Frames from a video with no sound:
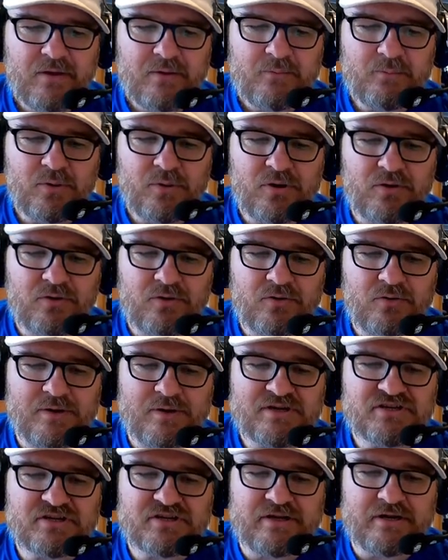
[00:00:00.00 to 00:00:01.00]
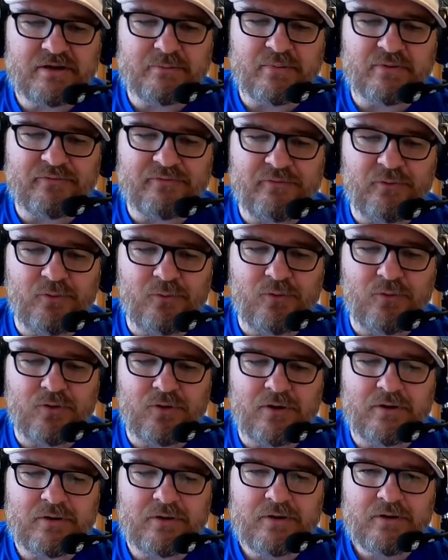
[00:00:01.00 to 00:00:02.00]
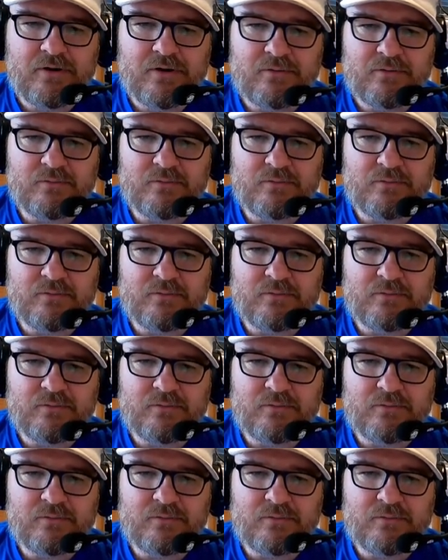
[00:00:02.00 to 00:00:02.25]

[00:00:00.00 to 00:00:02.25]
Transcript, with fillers: But on question number 4, we'll